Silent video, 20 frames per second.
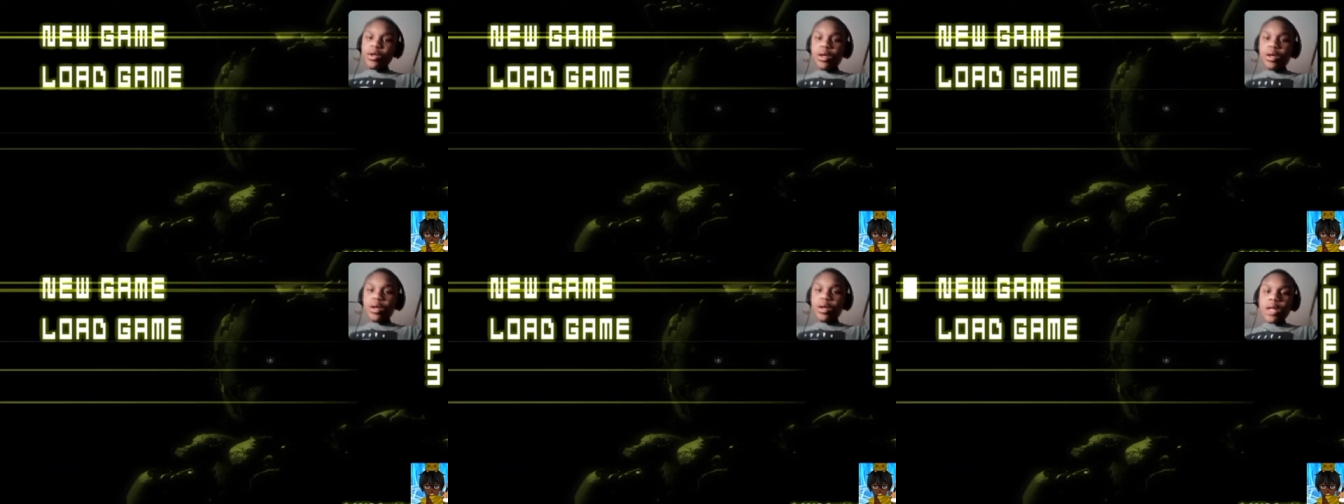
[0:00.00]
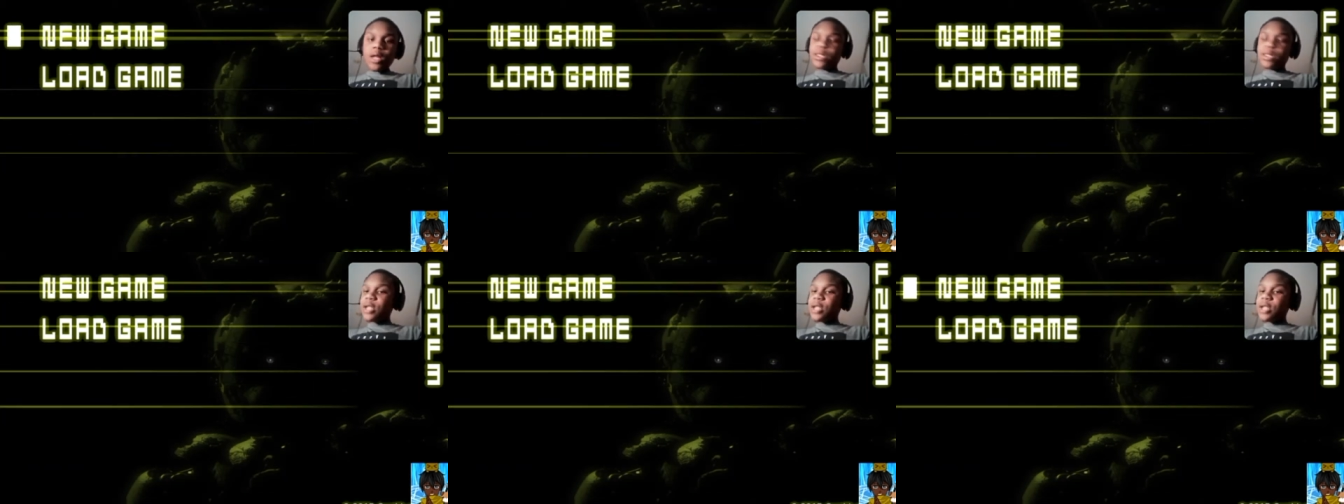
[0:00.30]

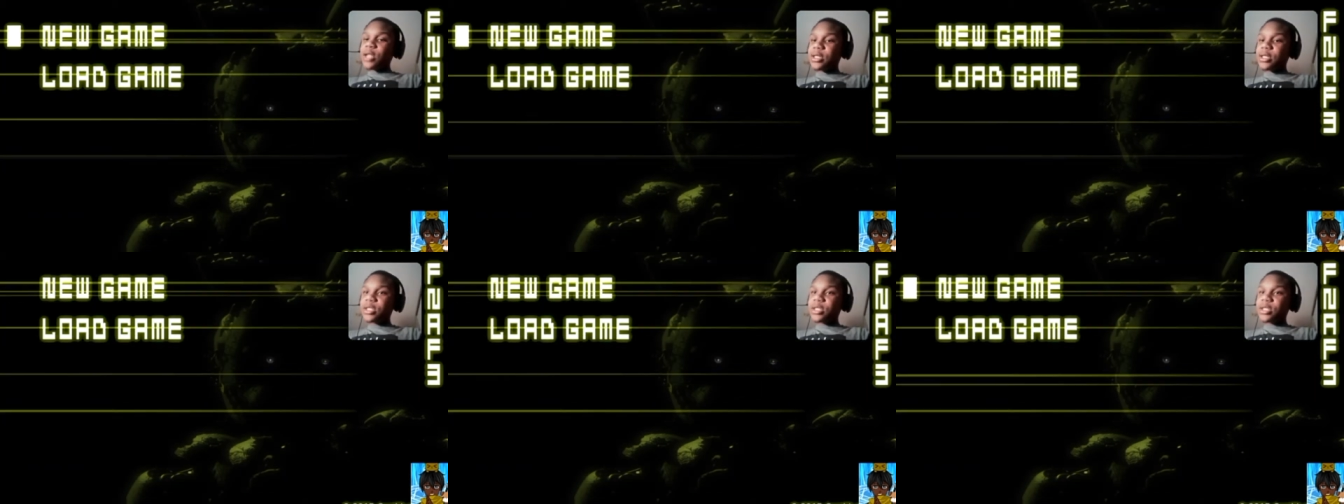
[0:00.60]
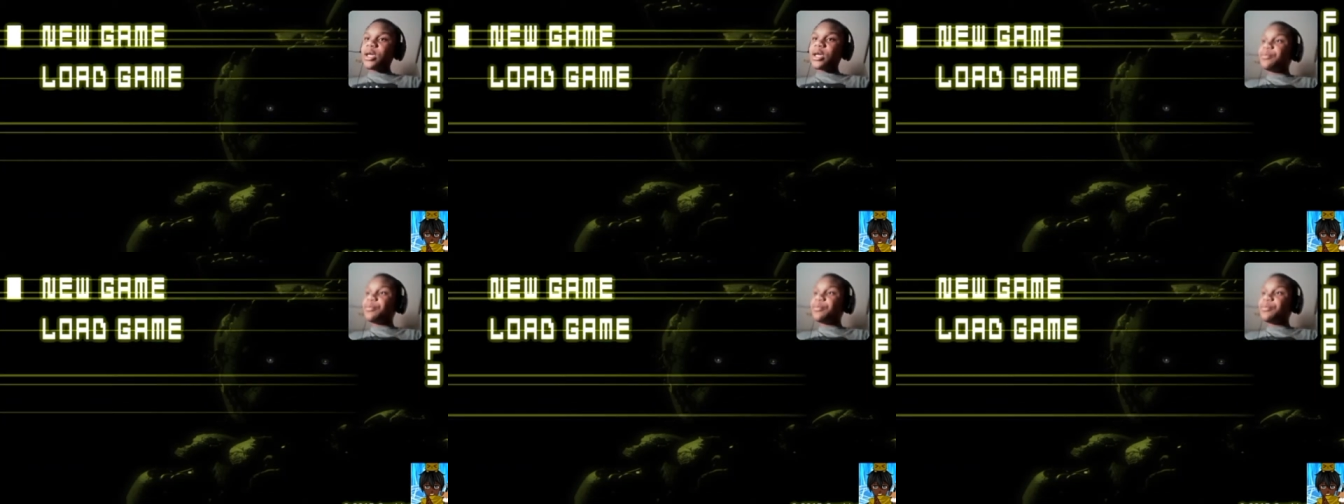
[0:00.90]
let's let's
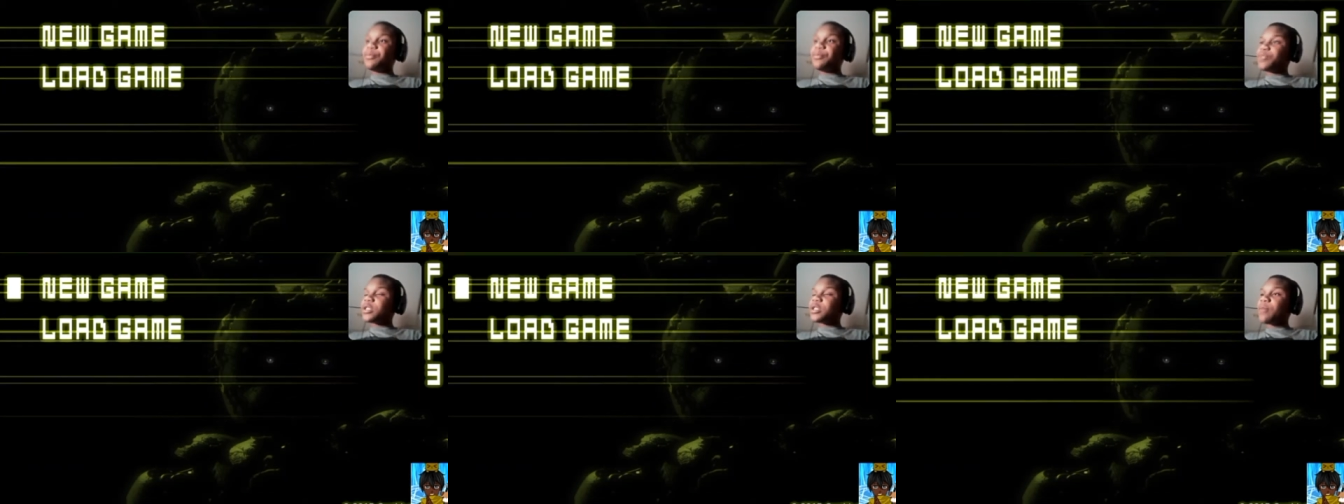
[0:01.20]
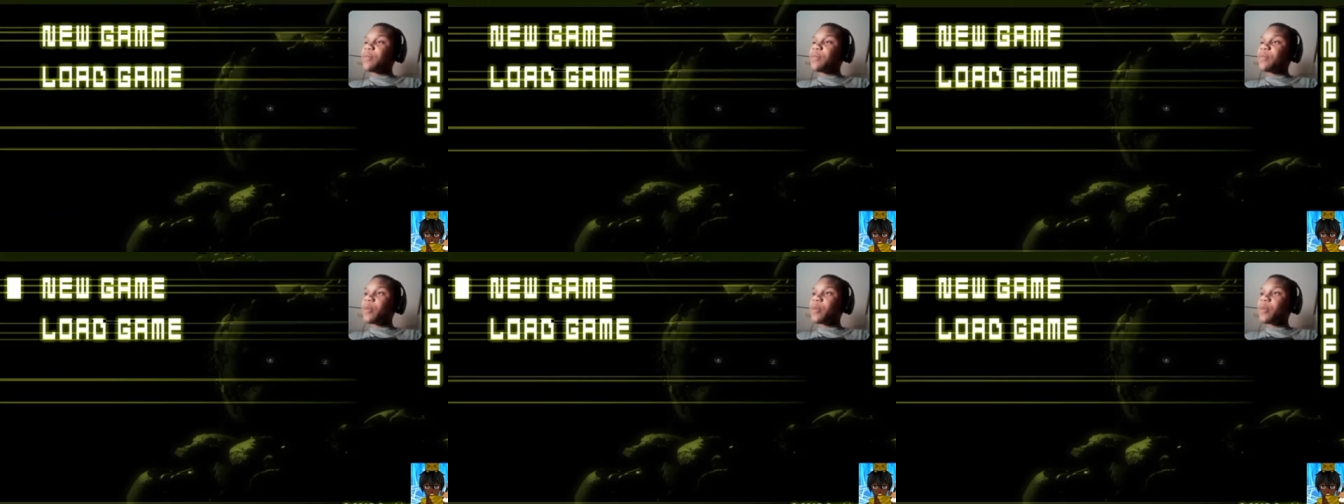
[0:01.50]
skip some
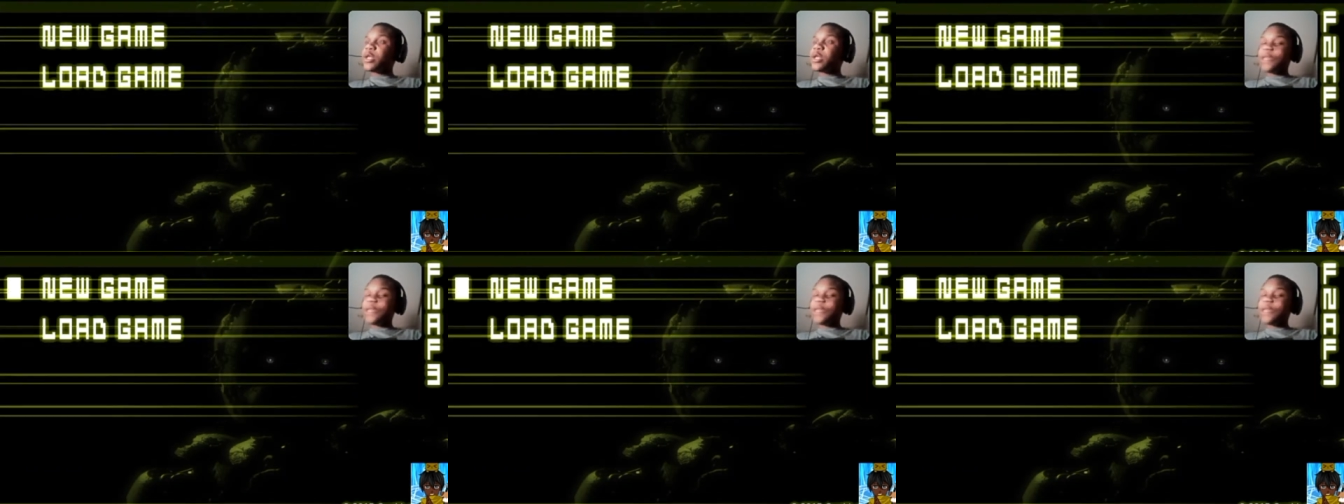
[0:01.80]
memories of